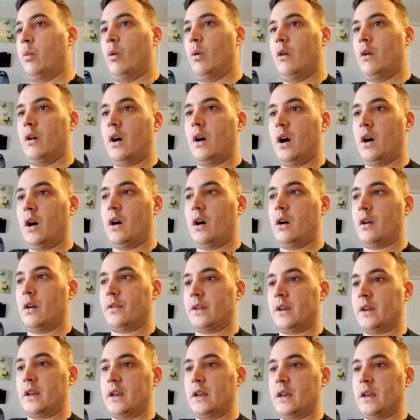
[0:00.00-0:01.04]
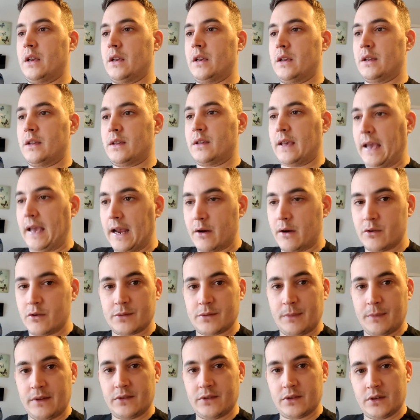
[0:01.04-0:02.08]
what are the
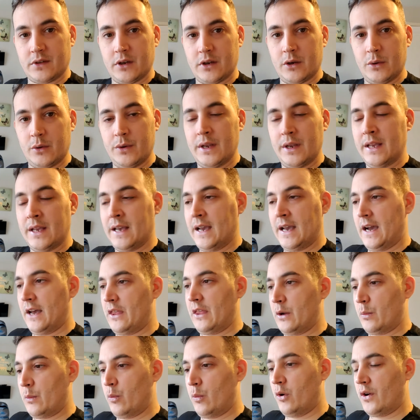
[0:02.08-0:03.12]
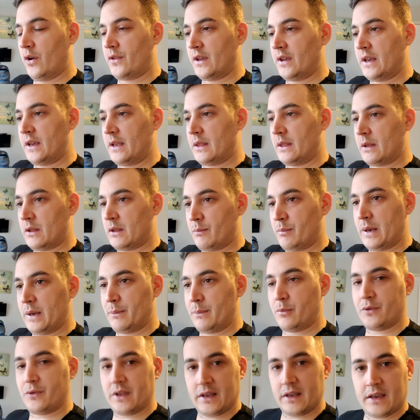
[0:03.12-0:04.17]
carers meant to do, and then what are the
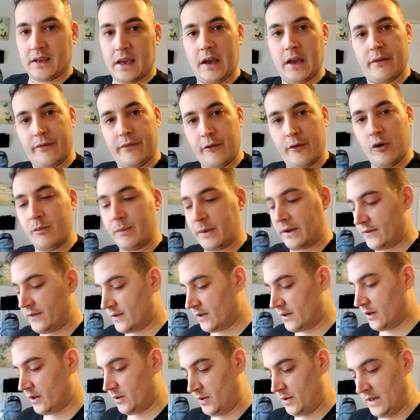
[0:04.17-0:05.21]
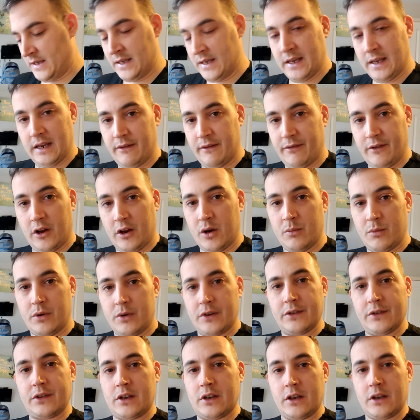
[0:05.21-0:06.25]
people they care for meant to do? If no
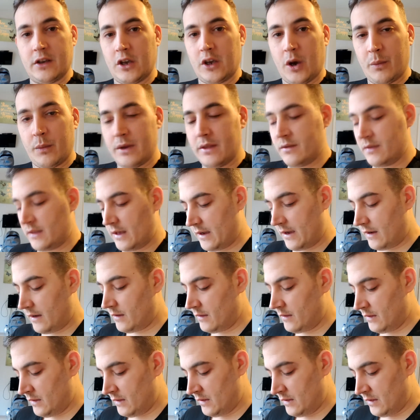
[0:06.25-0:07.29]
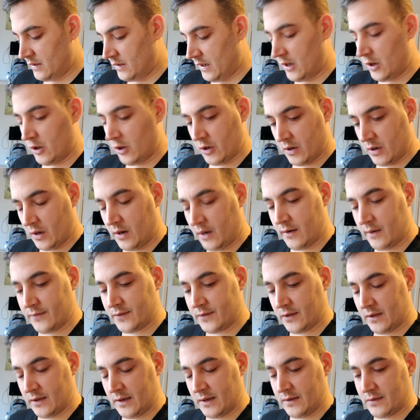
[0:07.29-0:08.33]
one can go in there and look
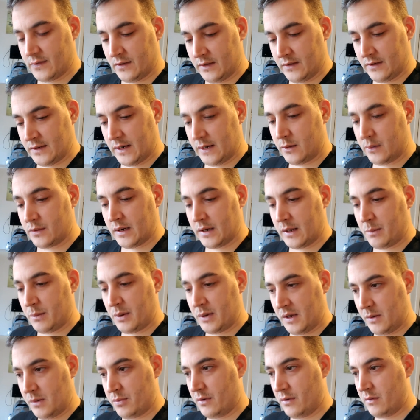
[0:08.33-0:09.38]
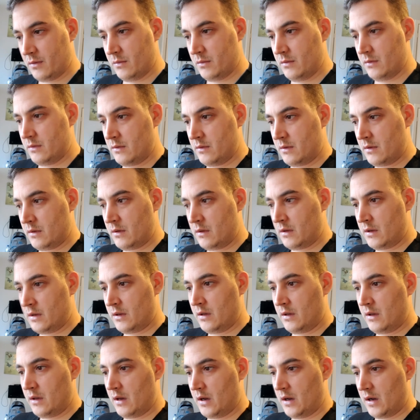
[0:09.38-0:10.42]
after these elderly people,
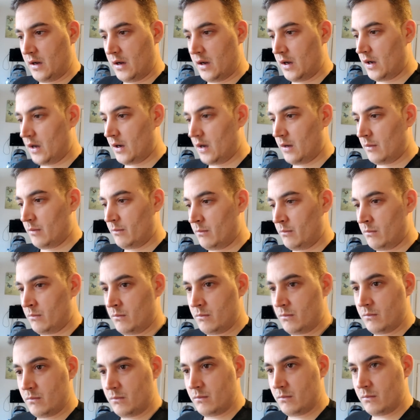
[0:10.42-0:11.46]
um,